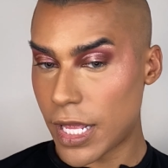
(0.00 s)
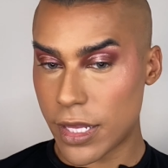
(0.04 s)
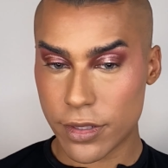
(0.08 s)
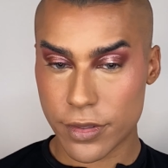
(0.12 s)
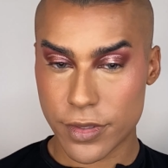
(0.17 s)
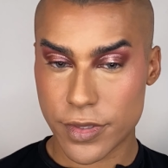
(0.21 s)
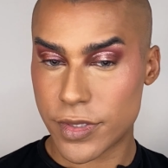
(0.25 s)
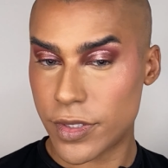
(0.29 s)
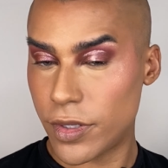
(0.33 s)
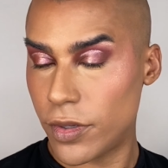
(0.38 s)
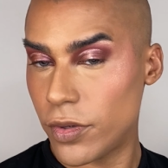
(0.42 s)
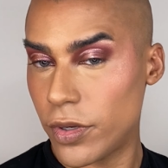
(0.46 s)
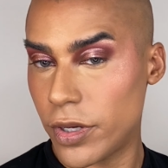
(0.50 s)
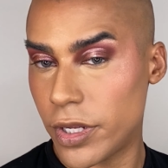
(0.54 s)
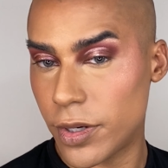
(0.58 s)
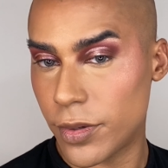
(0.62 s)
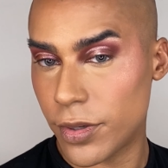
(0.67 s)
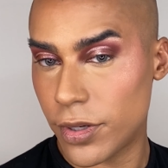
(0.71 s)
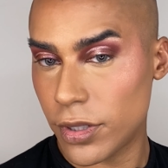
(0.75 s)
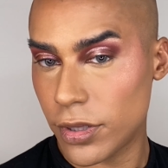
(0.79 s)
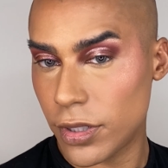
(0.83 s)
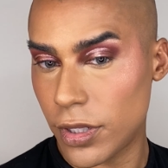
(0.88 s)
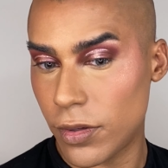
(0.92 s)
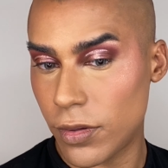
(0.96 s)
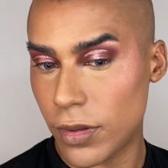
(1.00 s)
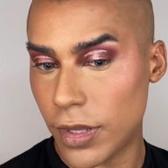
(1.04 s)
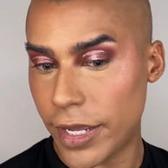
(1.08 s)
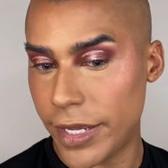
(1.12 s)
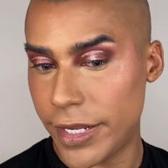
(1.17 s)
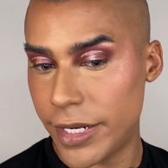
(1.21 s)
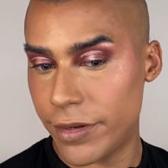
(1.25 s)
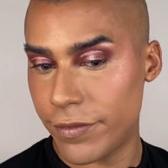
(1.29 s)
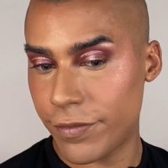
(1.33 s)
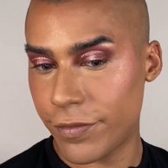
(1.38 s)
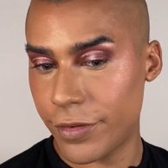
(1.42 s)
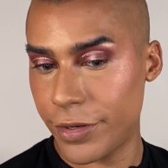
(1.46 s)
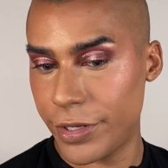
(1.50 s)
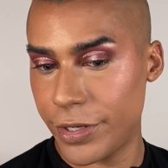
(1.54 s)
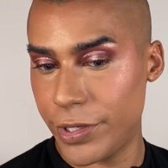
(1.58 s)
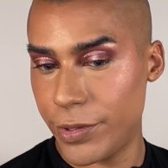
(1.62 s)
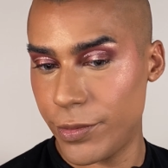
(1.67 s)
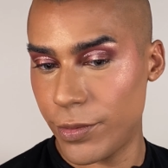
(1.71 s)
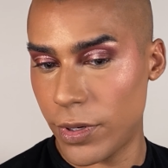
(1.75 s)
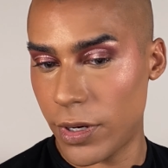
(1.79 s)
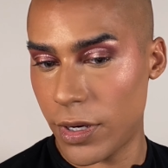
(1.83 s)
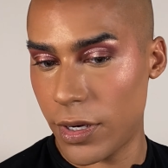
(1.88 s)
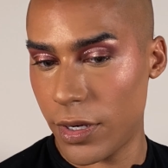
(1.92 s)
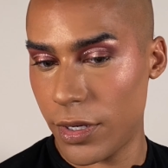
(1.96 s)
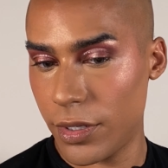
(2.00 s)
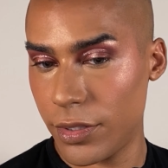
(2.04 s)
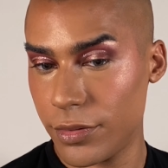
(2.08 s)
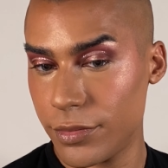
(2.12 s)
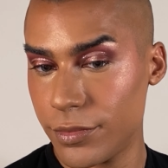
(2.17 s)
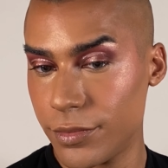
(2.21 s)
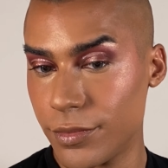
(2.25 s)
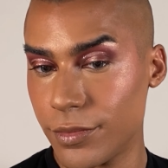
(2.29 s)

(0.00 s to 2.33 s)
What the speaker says: looks so good. I'm gonna low light it for you all.